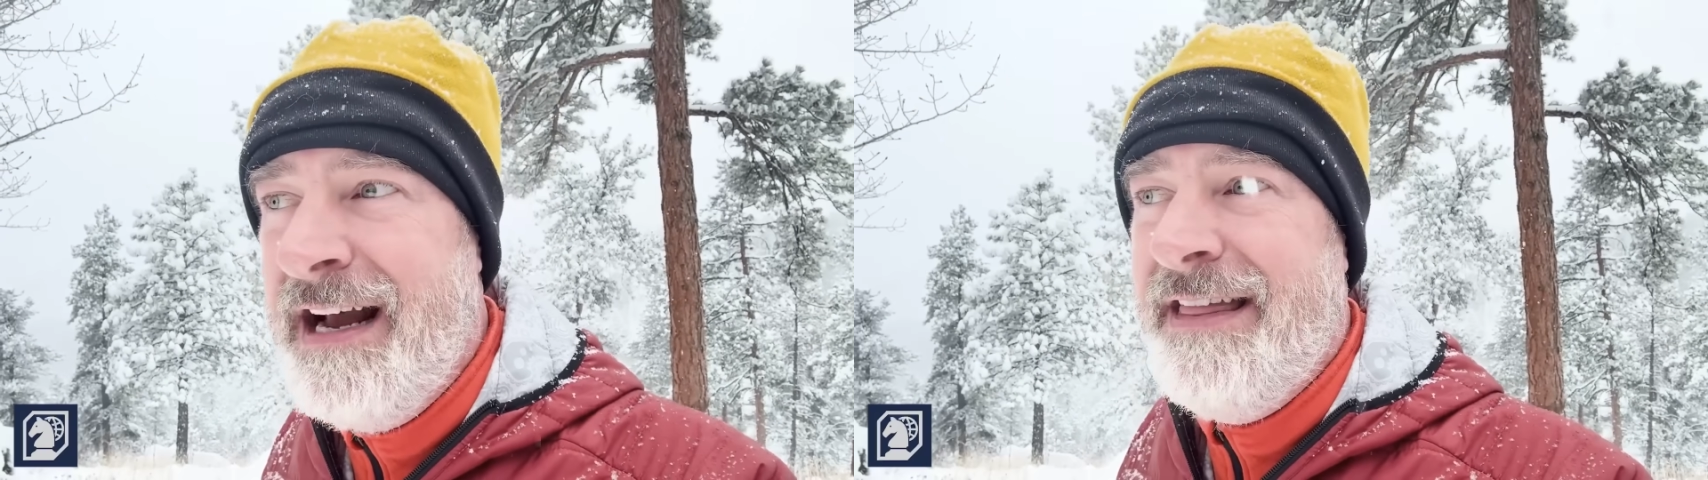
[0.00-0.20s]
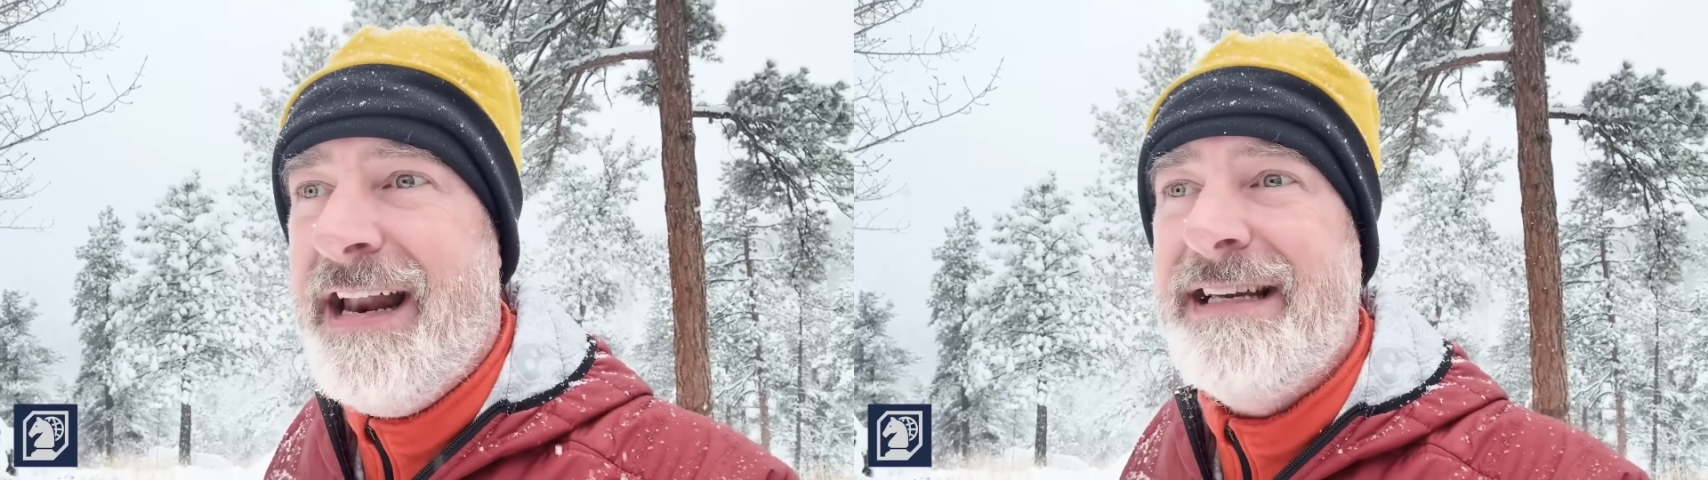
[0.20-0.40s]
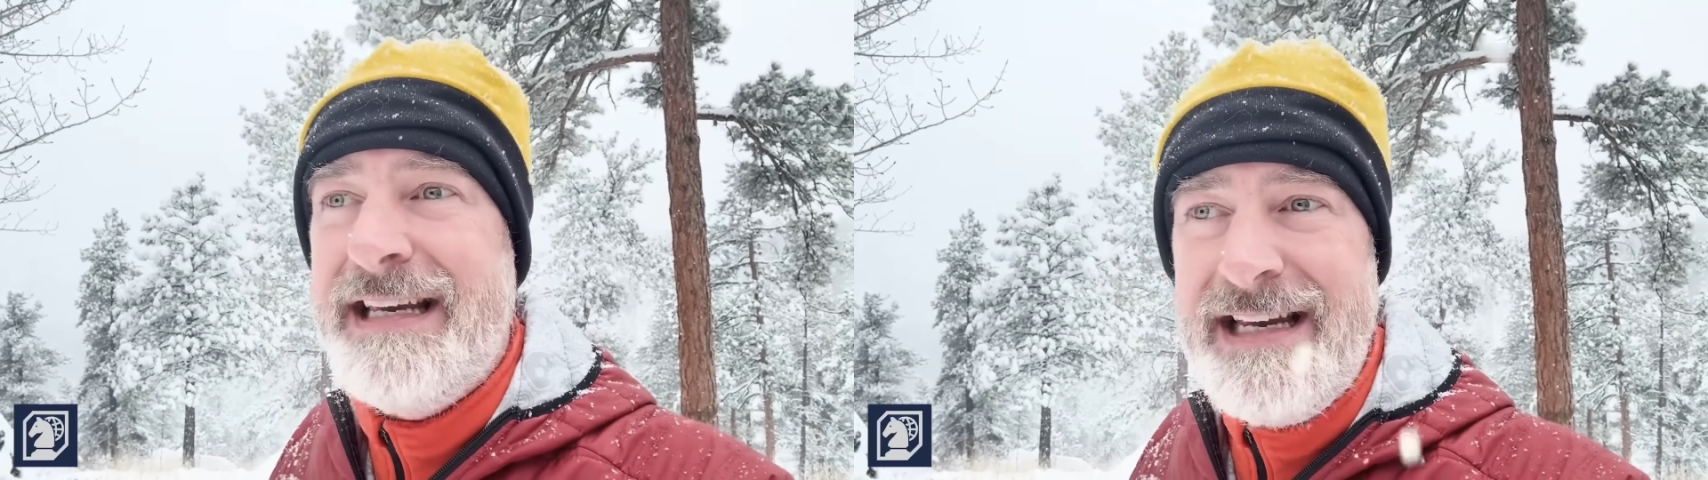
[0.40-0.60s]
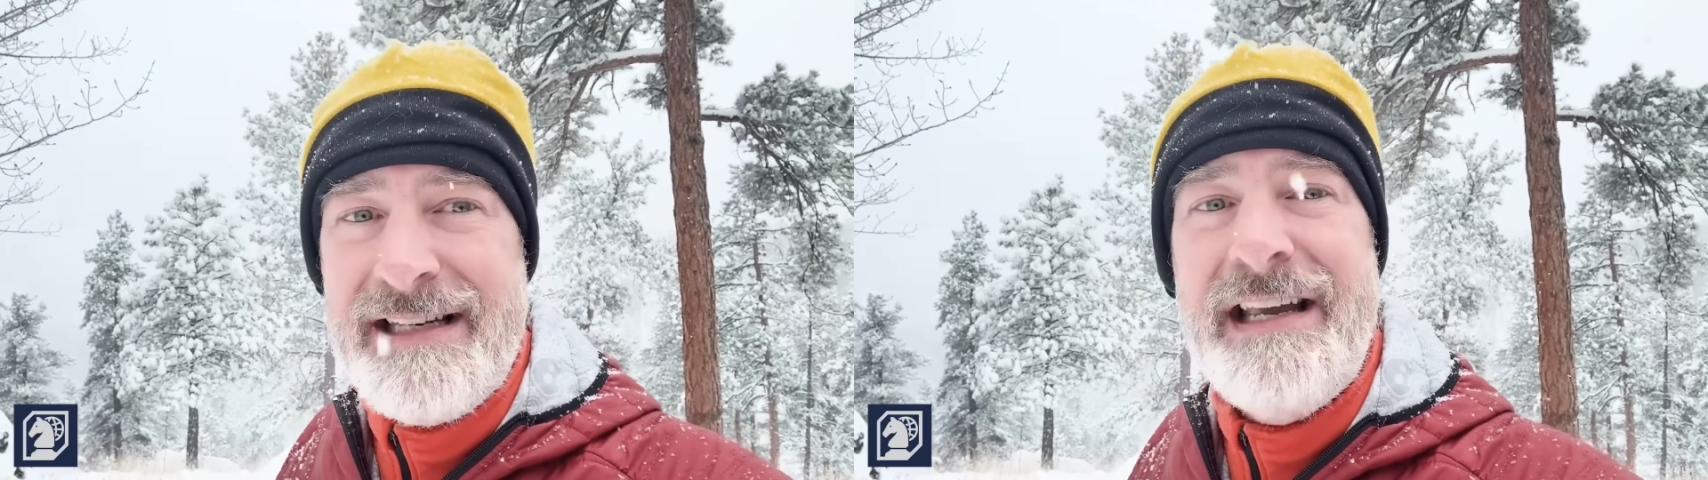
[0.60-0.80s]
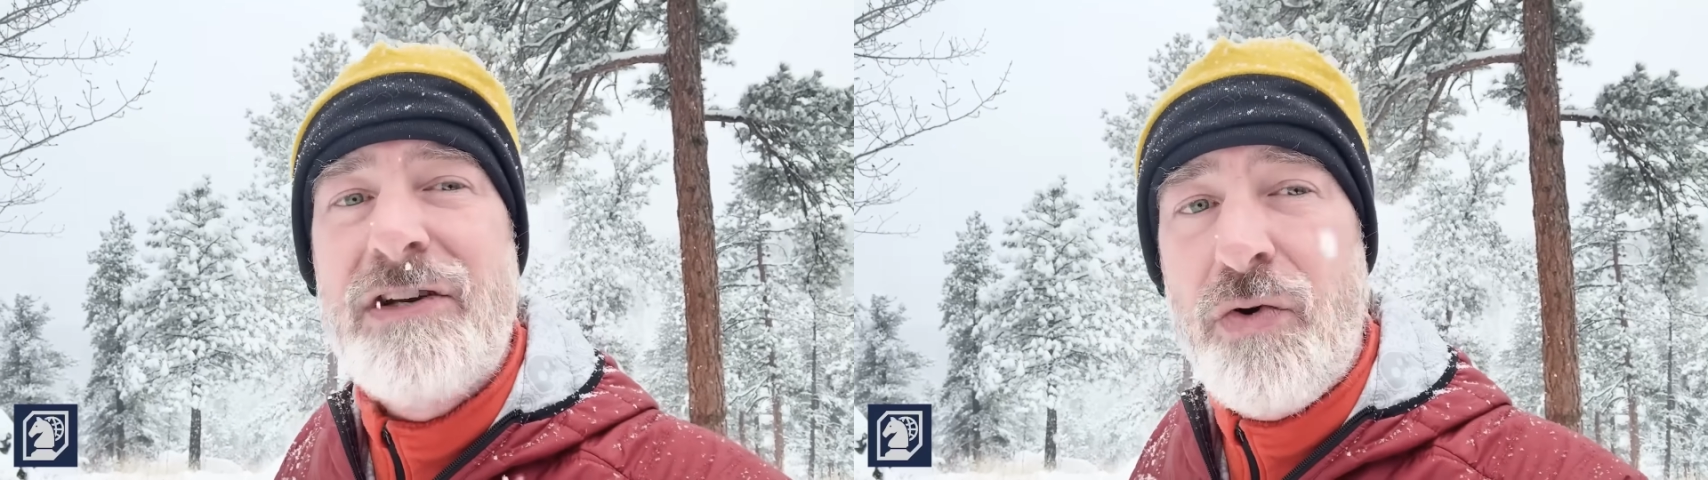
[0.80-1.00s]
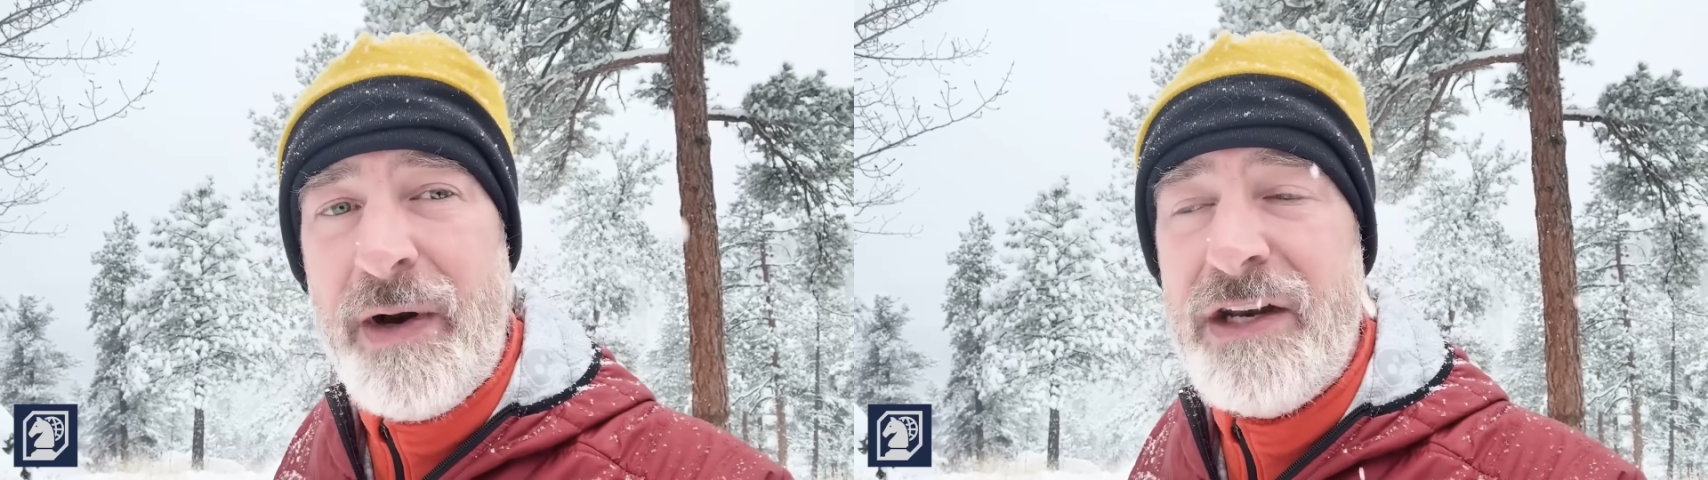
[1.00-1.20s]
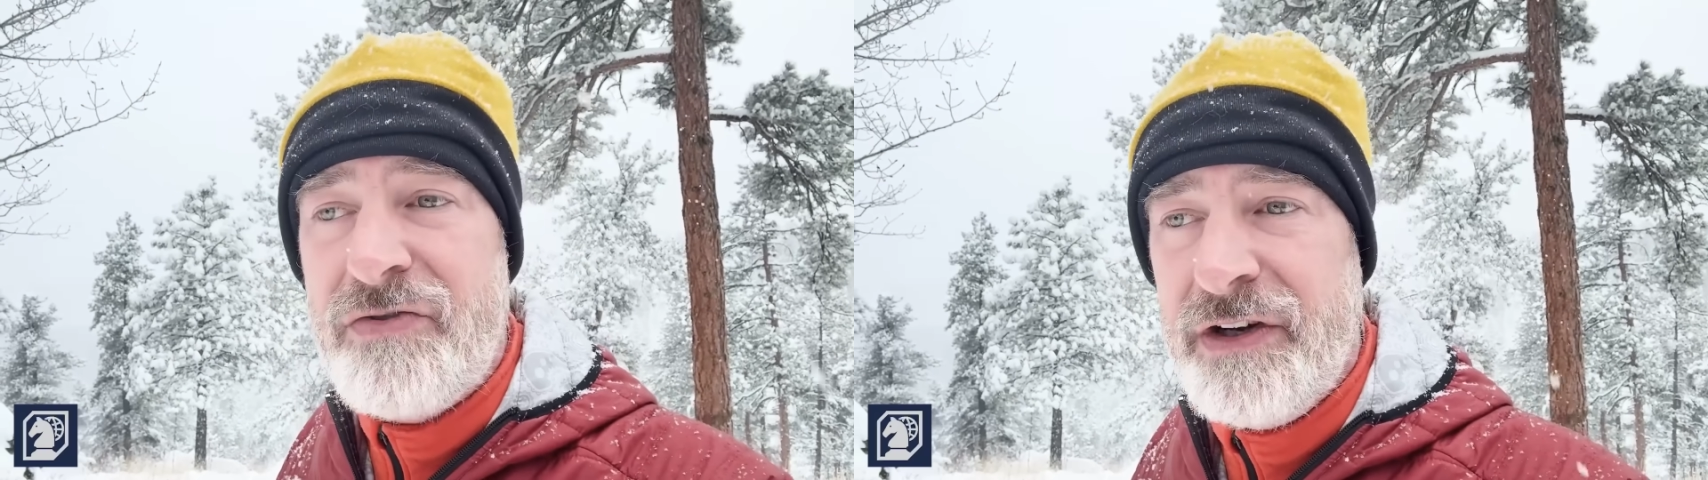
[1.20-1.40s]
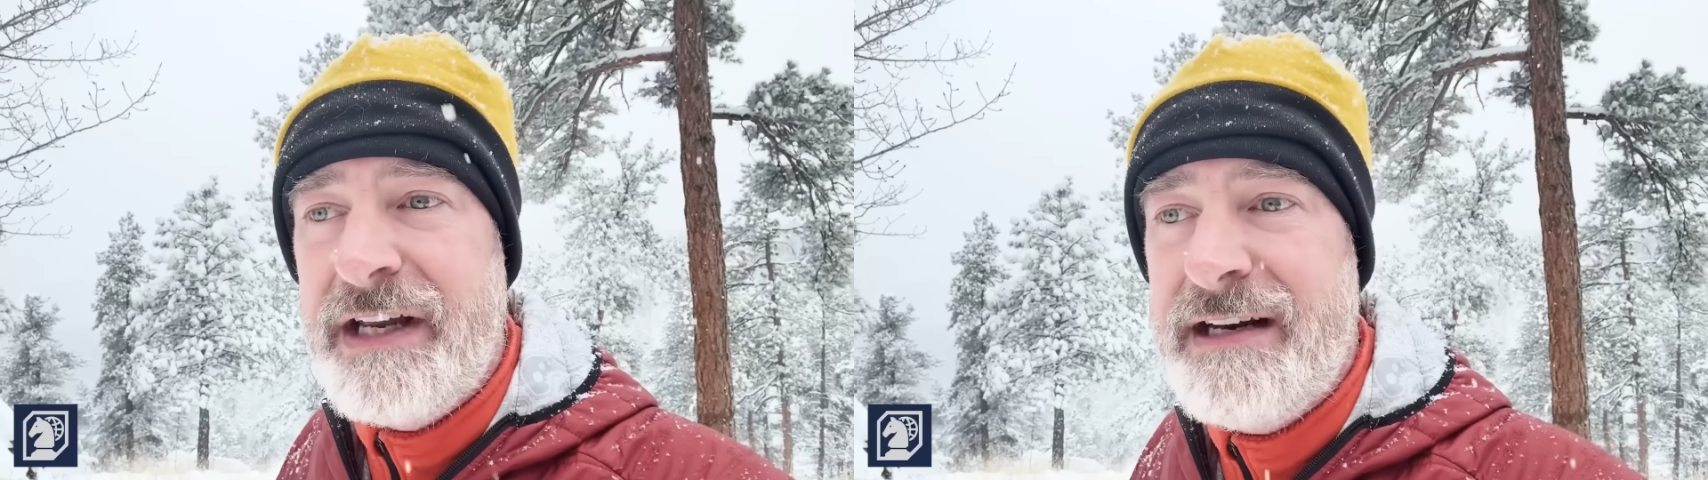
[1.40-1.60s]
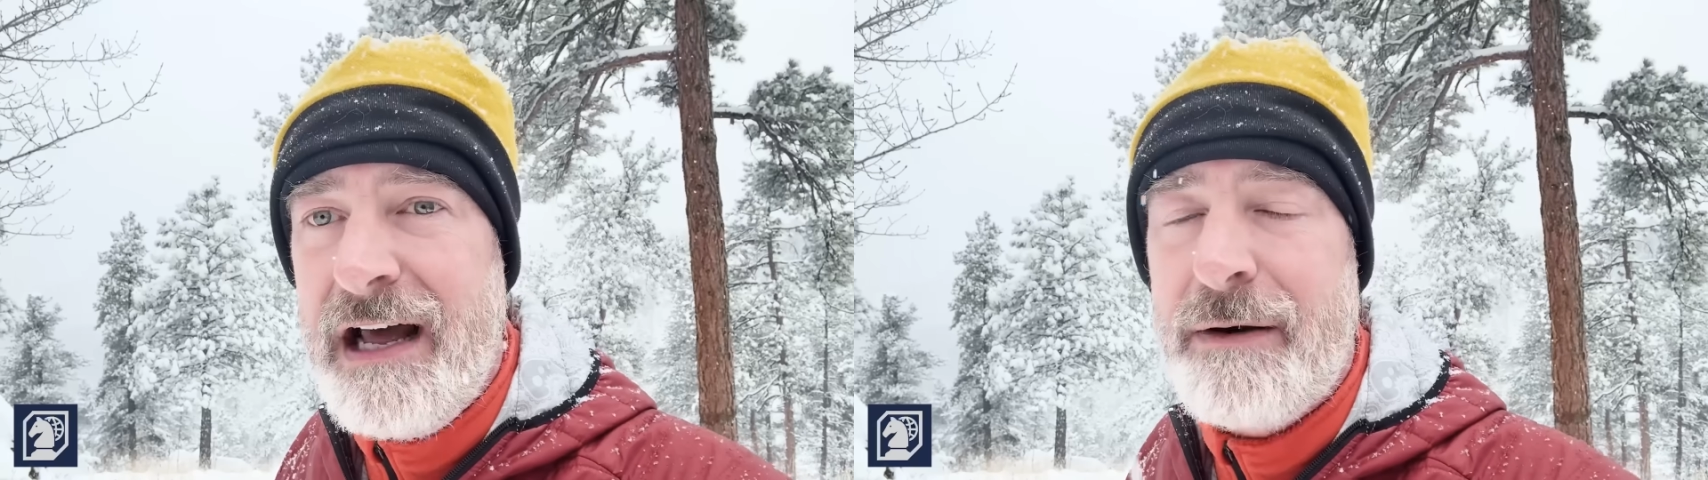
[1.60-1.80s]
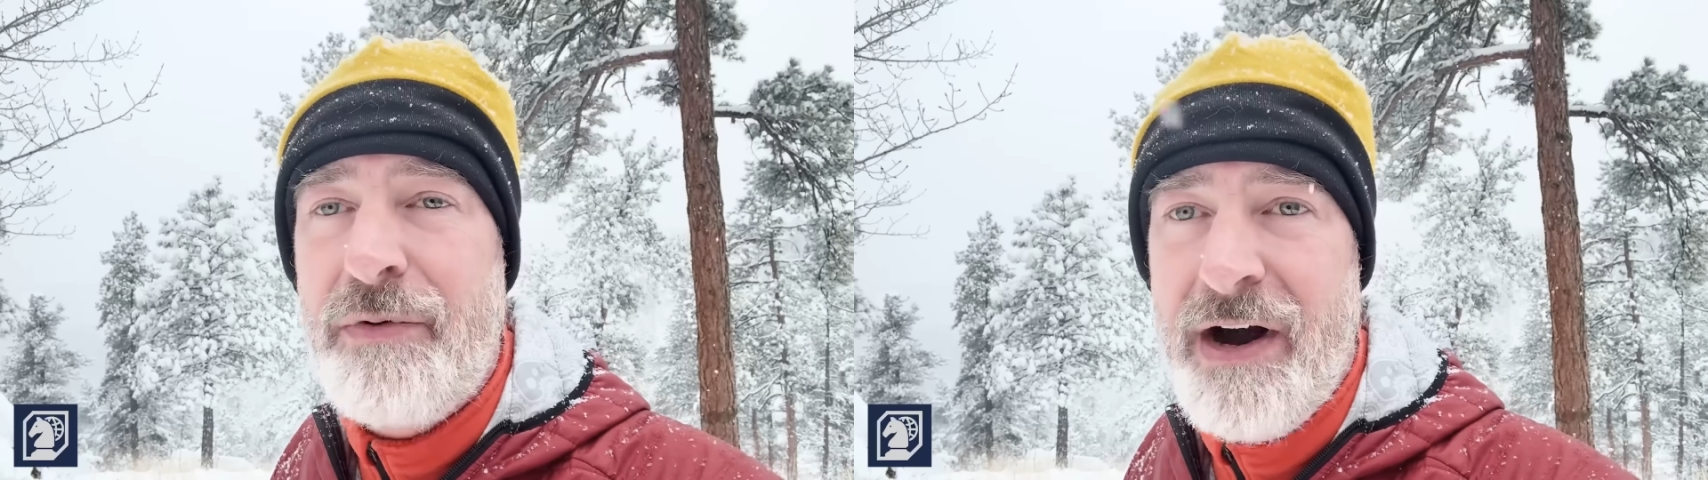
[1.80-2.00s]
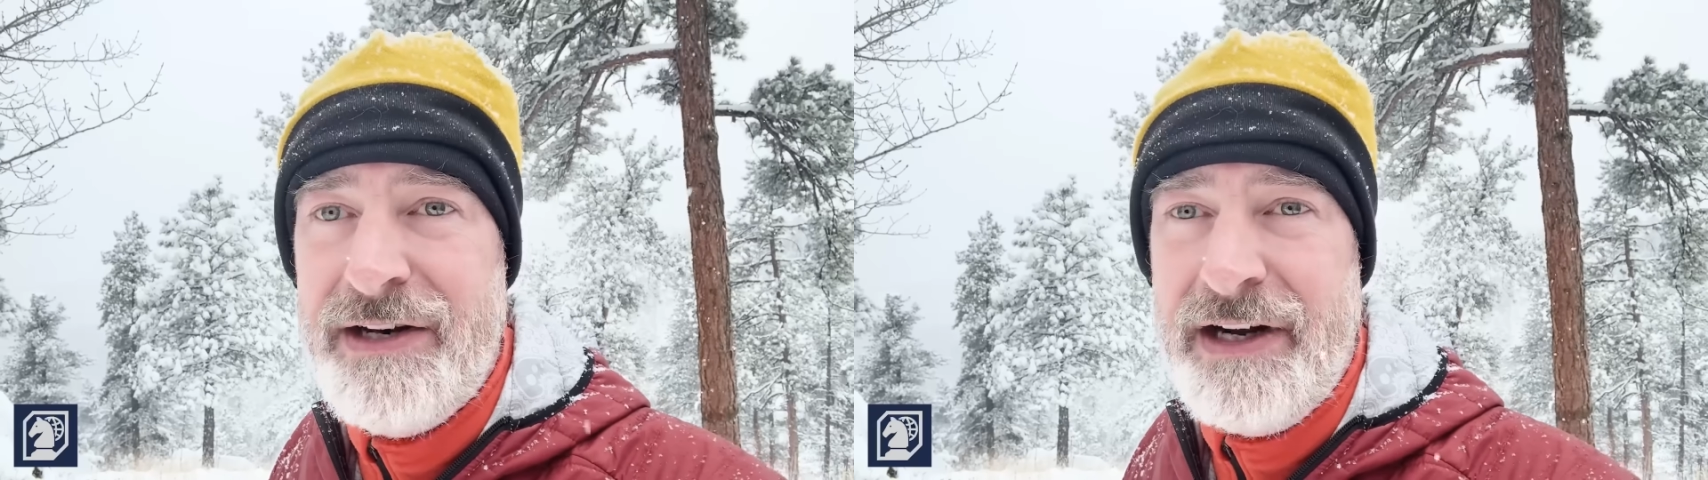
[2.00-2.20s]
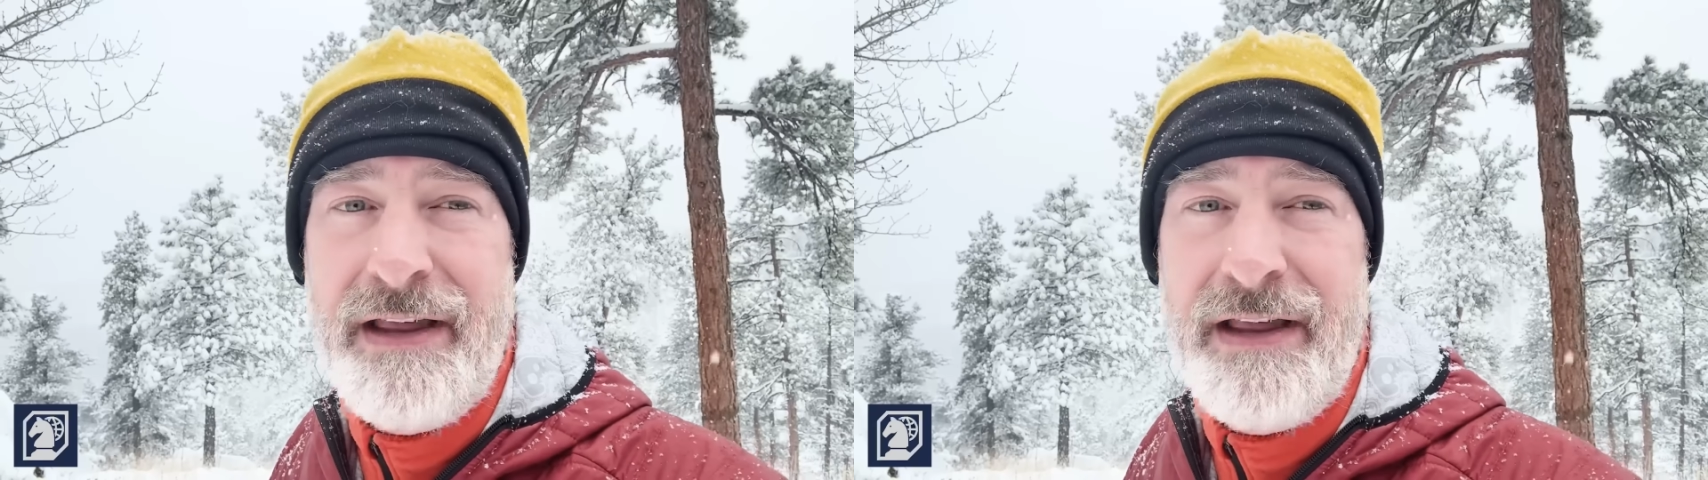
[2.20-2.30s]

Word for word: that is easily a twenty trillion dollar project